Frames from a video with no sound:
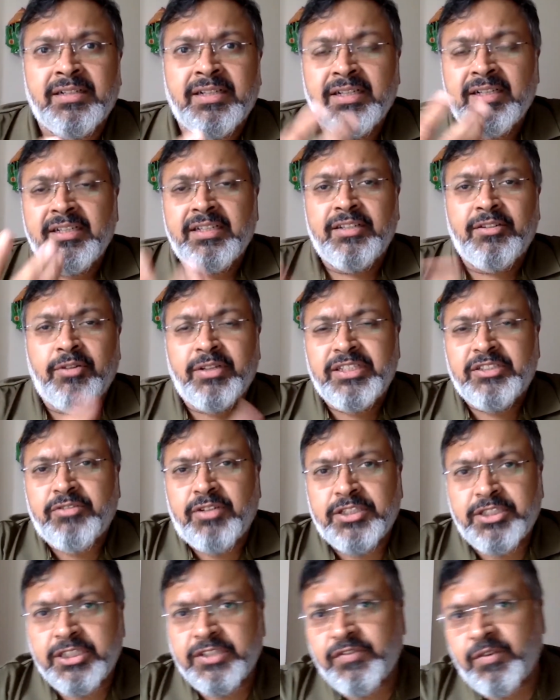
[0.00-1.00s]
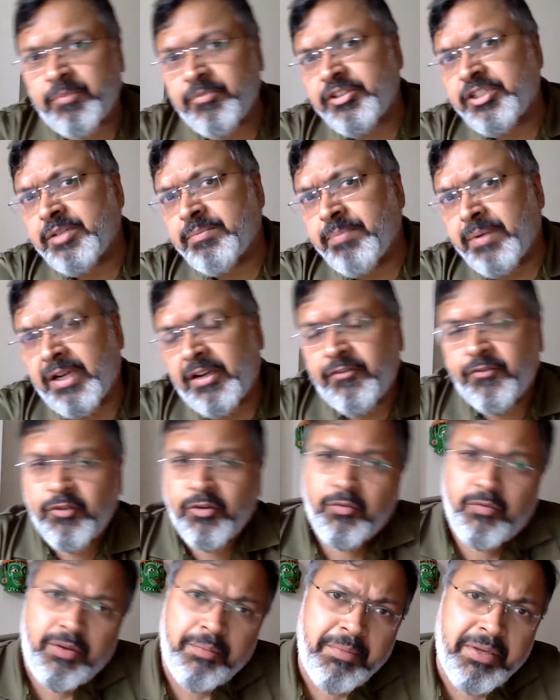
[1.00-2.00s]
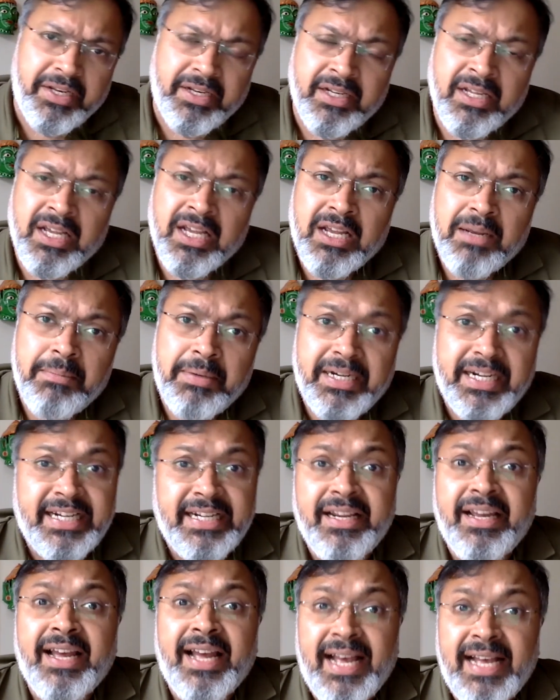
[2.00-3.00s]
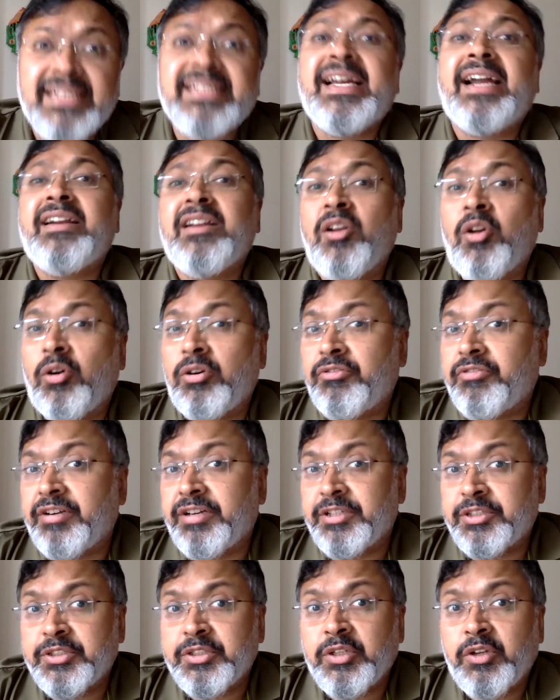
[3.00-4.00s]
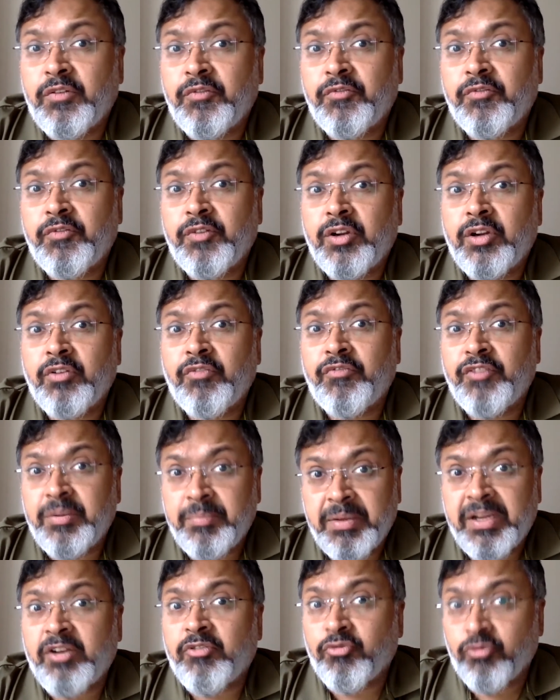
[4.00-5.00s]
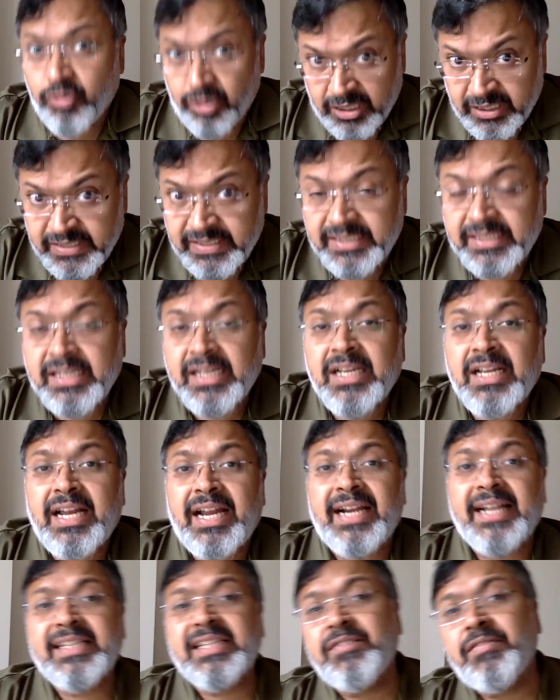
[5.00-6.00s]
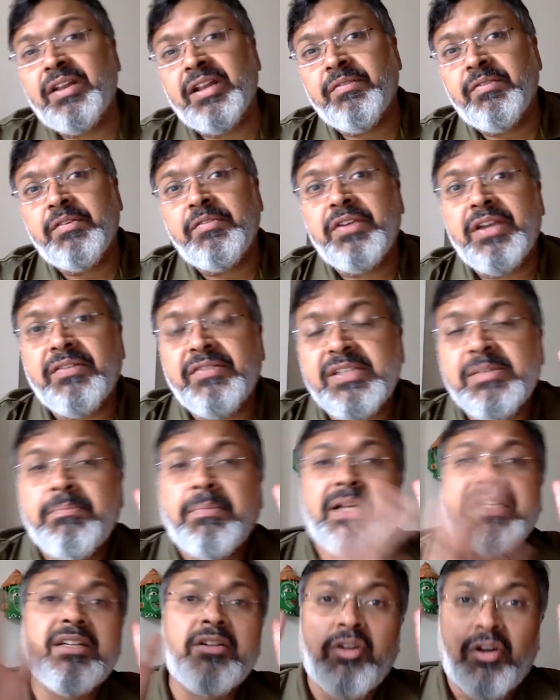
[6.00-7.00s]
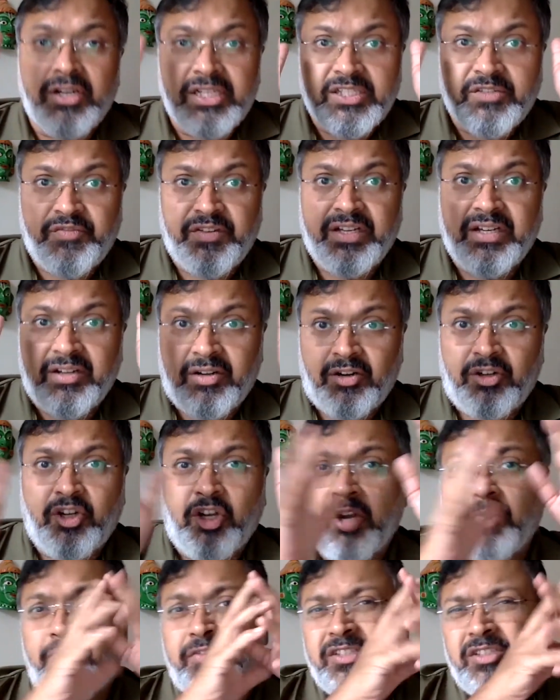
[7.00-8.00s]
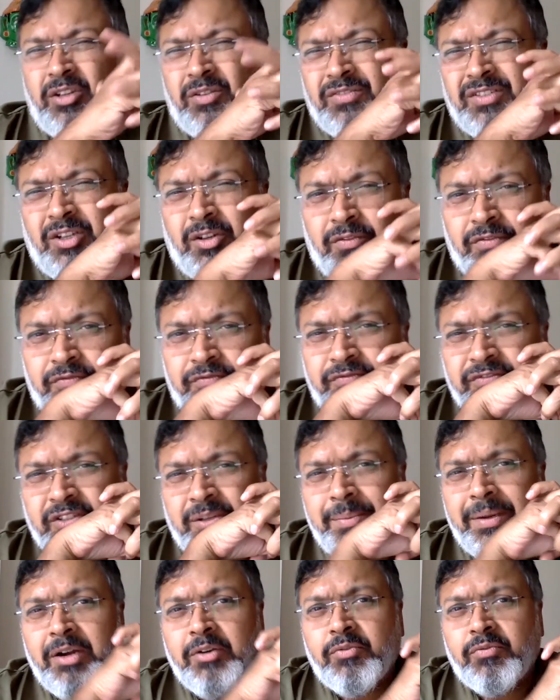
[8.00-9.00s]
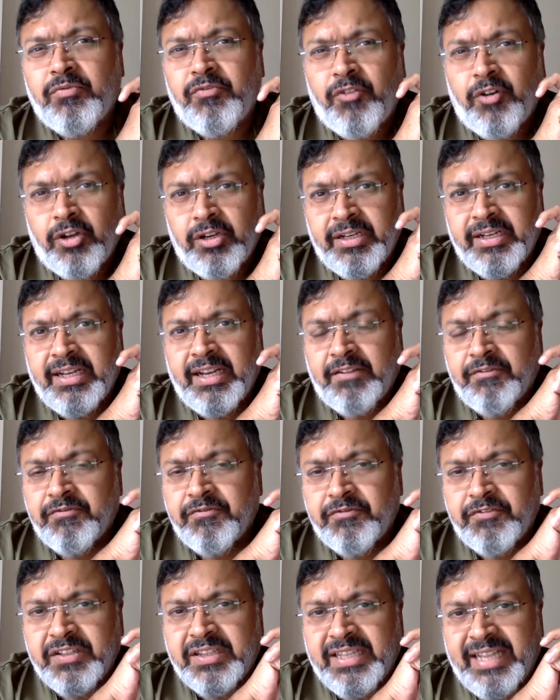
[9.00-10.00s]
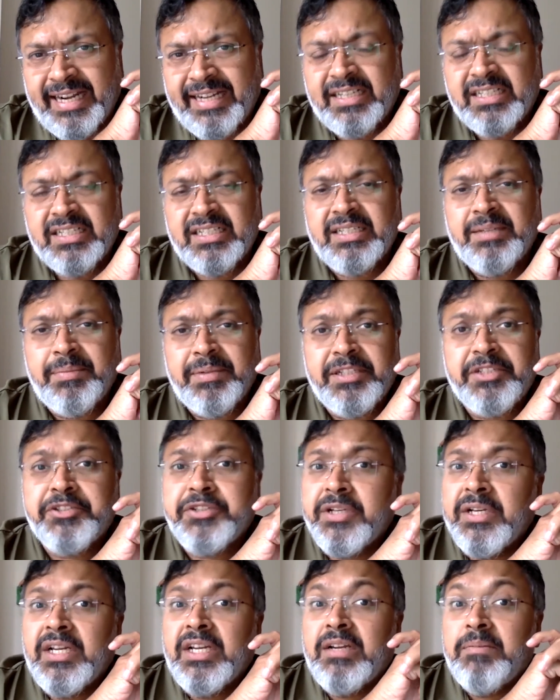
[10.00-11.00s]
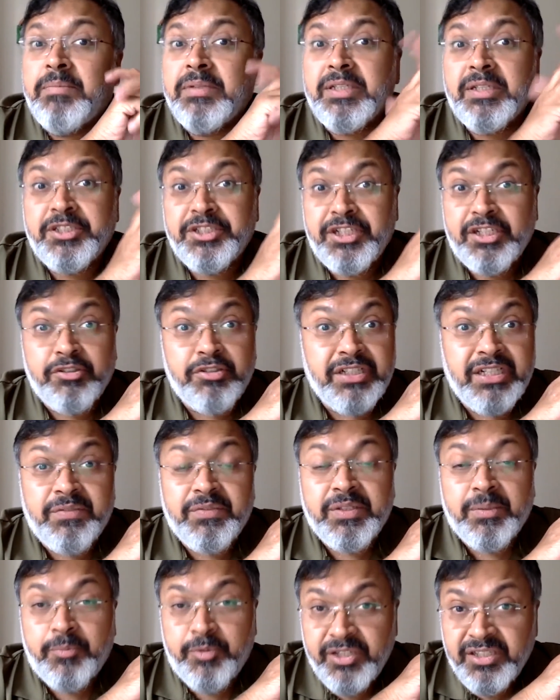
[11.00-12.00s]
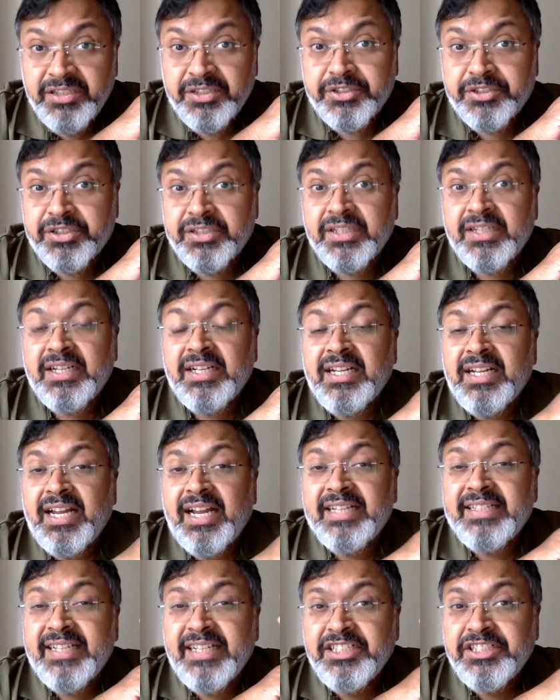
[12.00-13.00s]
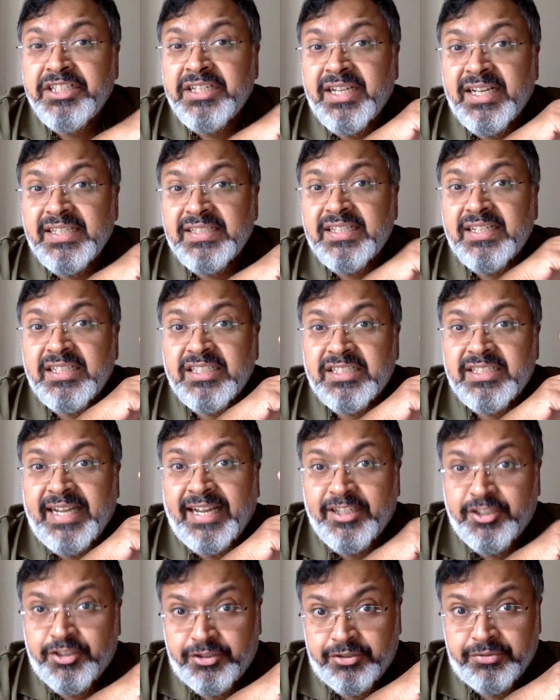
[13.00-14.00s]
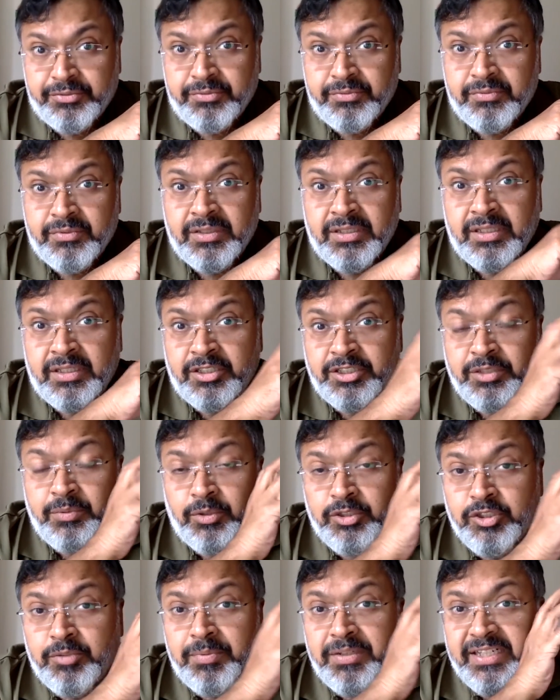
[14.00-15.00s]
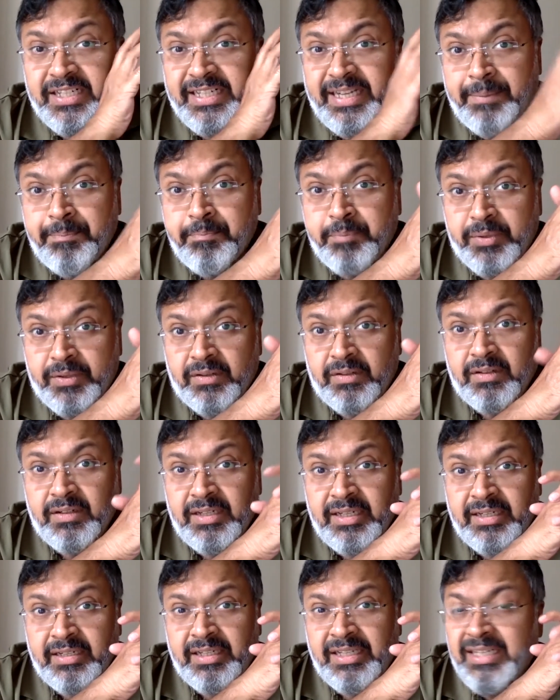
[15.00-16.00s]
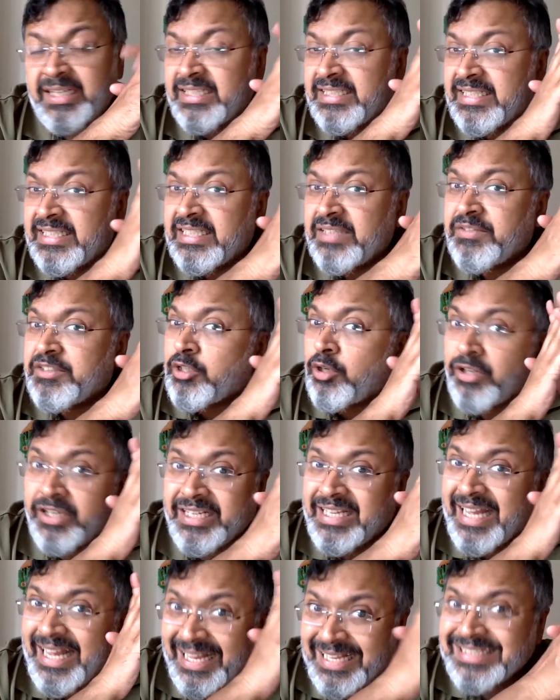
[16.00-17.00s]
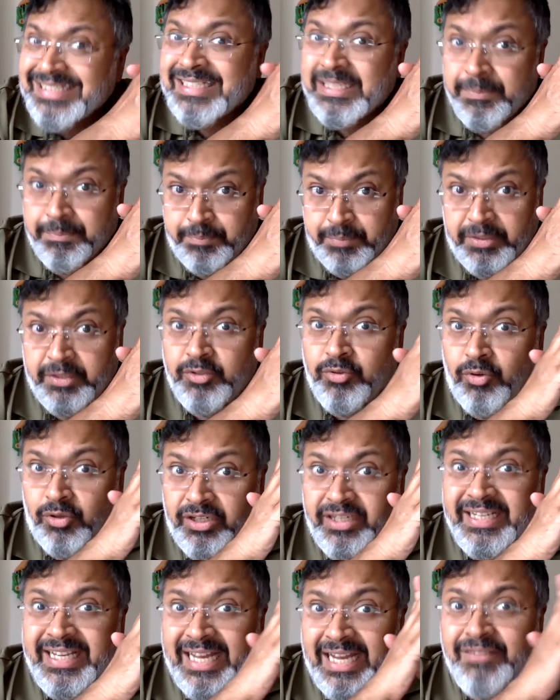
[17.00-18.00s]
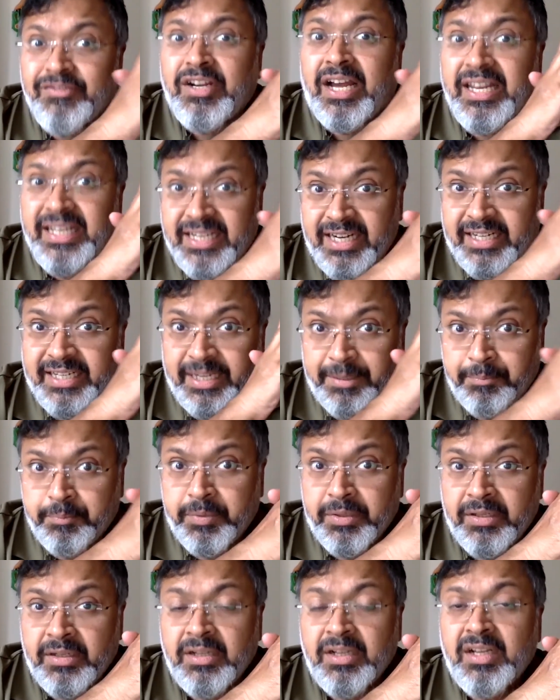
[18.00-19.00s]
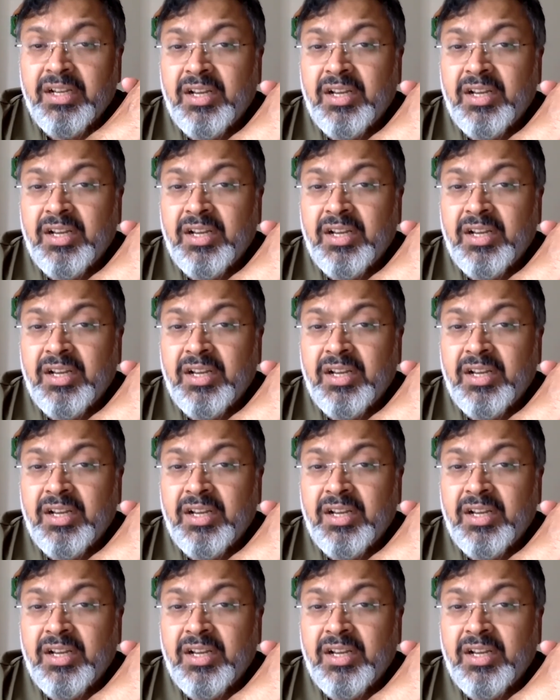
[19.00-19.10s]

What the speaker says: instructions from rich and powerful women. But India has had a long tradition of female rulers. And I think whenever we have this mother goddess figure on top, we somehow fall in love with that image. But then she'll deal with the British. And then she does a statue. She wants to build a temple in a city which already has a temple. You already have Kalighat temple.